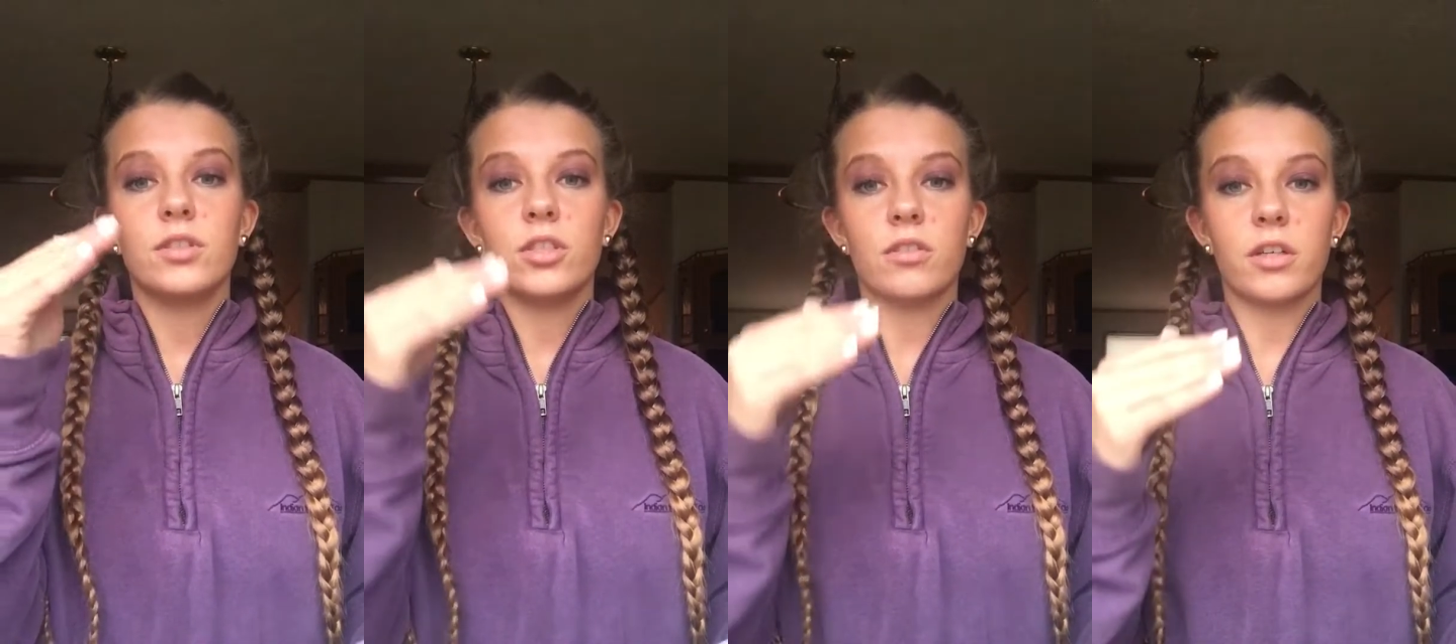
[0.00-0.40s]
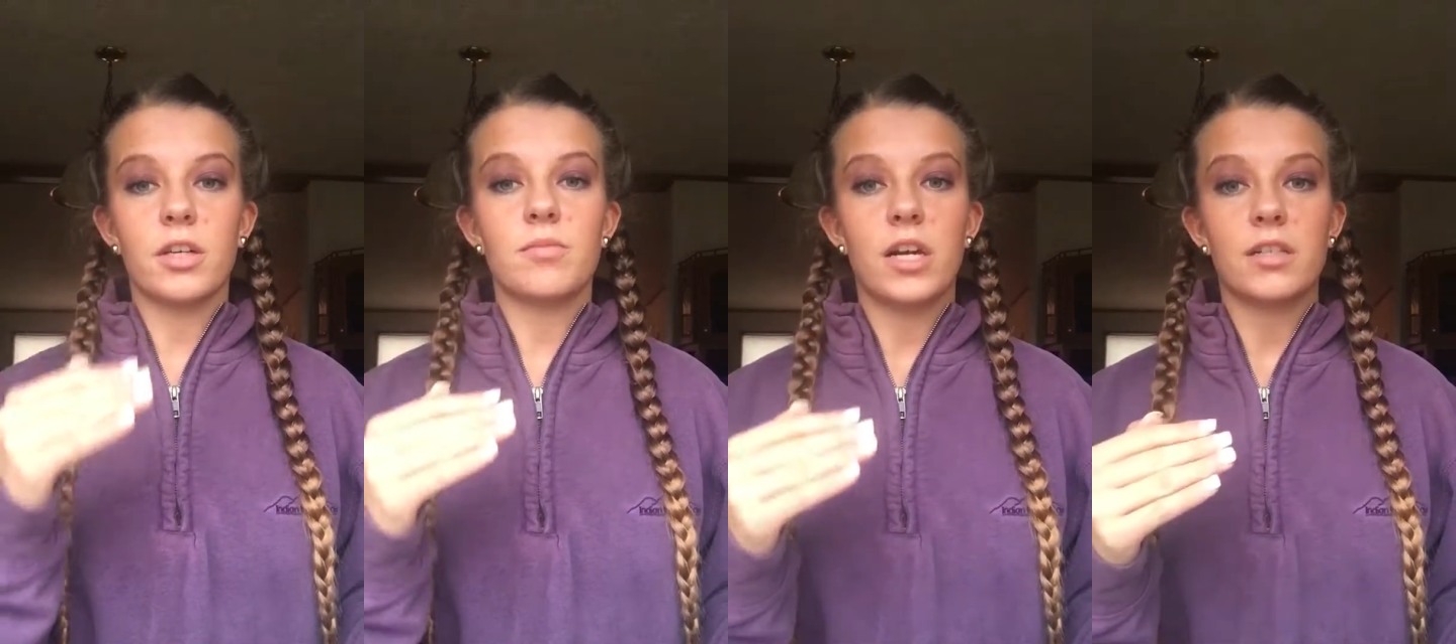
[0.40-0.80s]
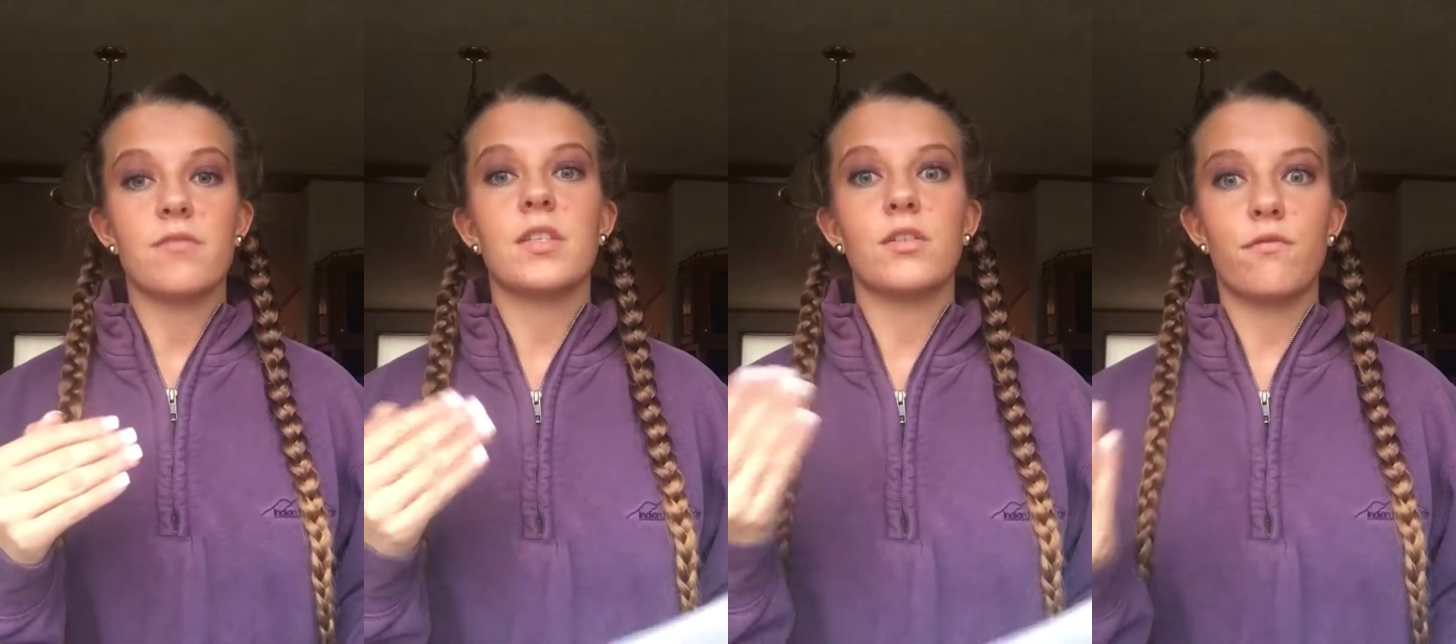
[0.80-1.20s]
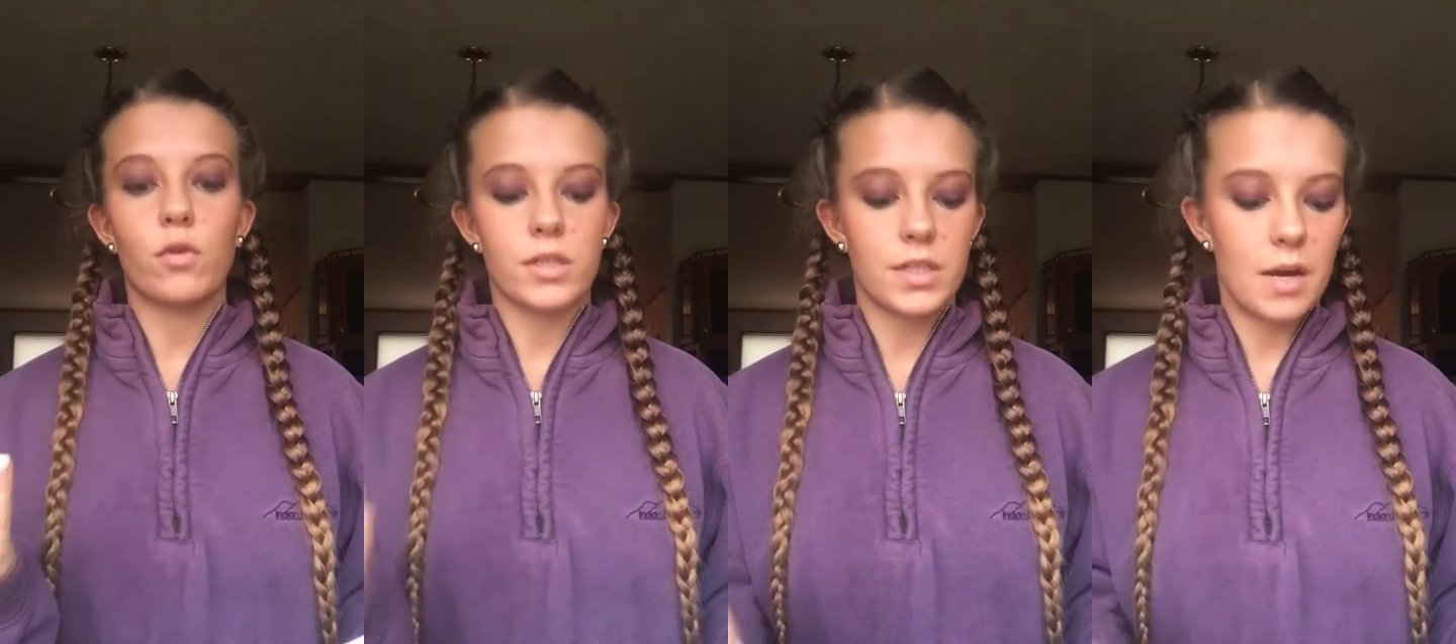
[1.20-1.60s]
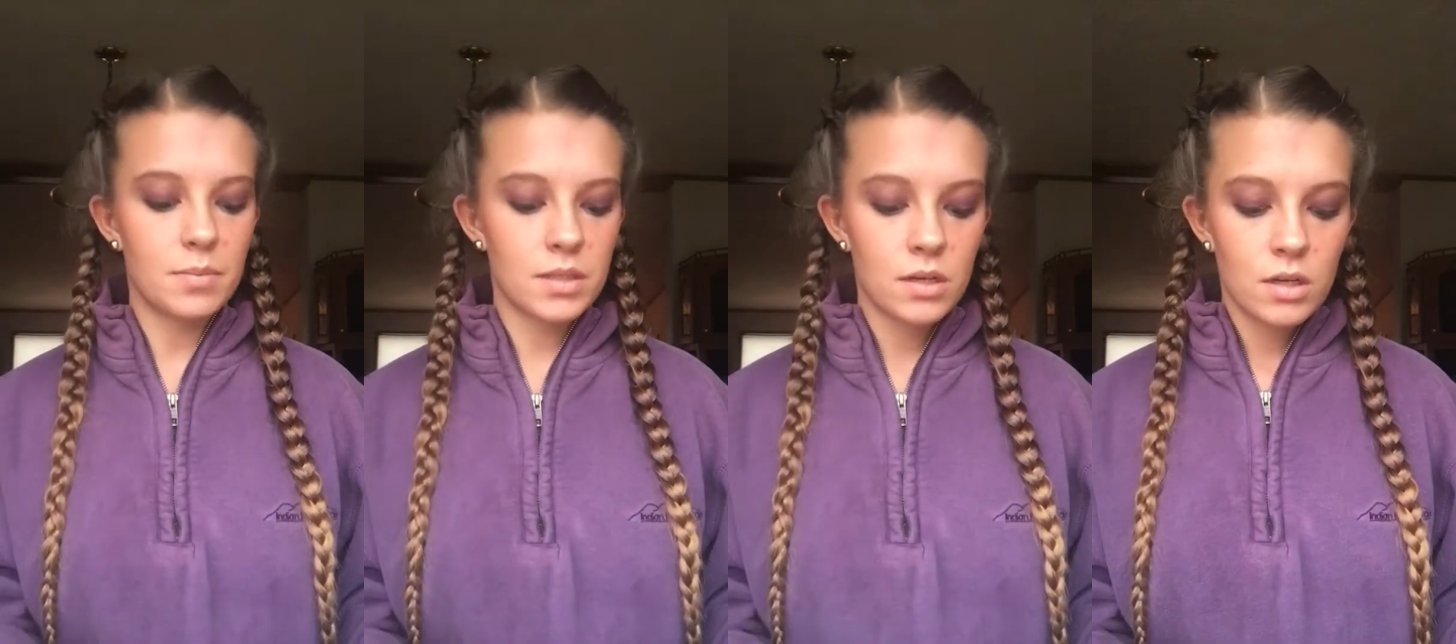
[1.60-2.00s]
your learning objectives into 4
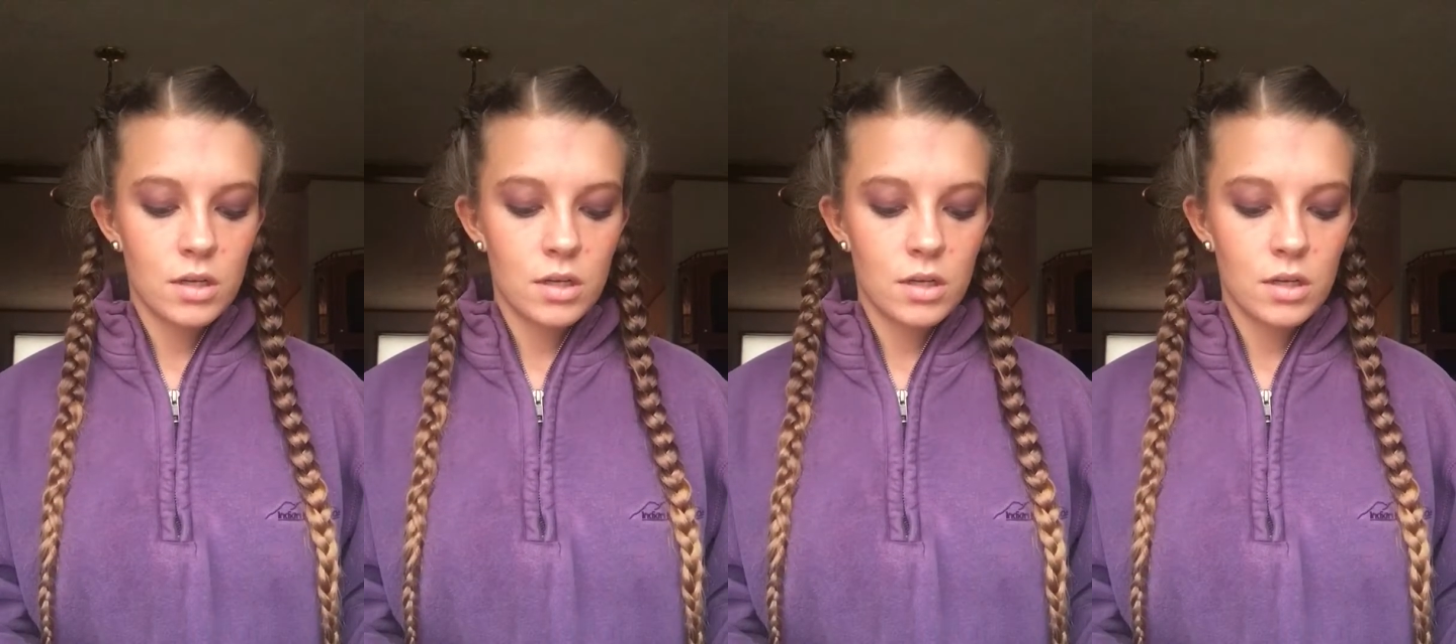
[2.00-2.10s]
steps.